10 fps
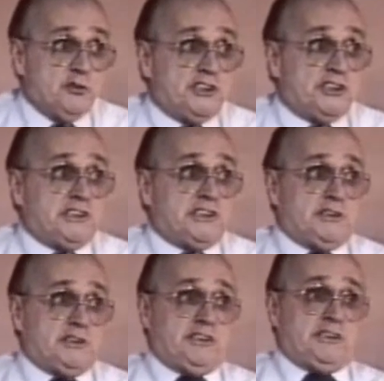to
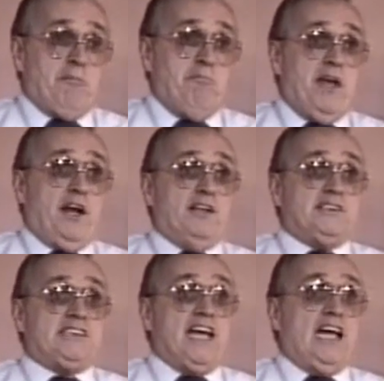submit
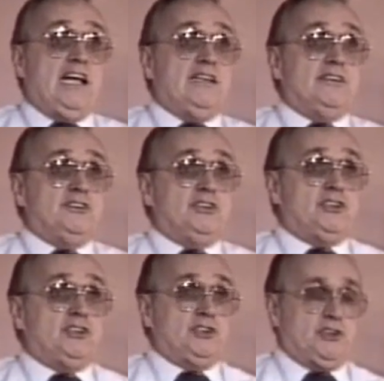
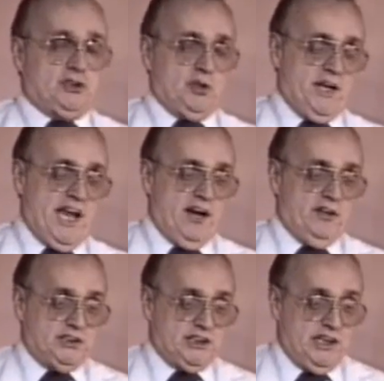ourselves to an
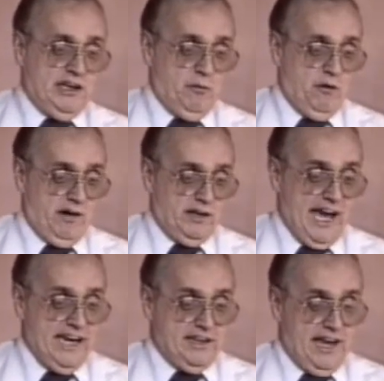energy where
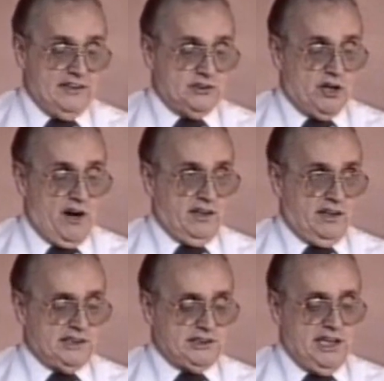light and
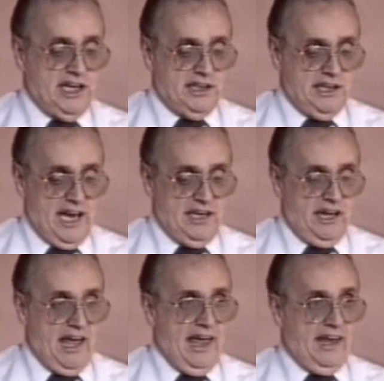darkness, yin
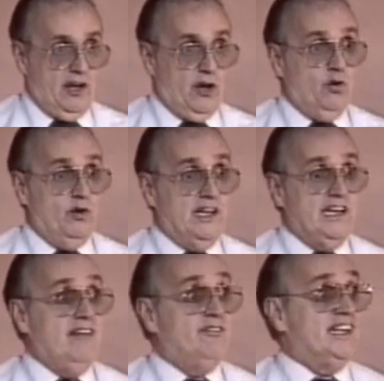and yang, good
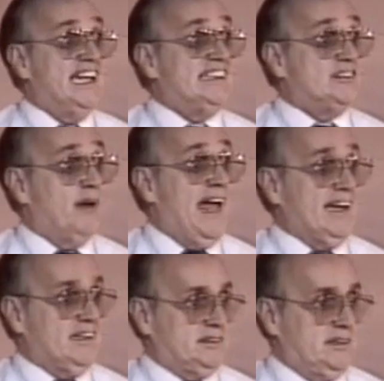and evil
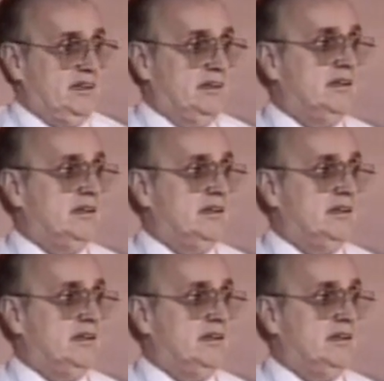interact.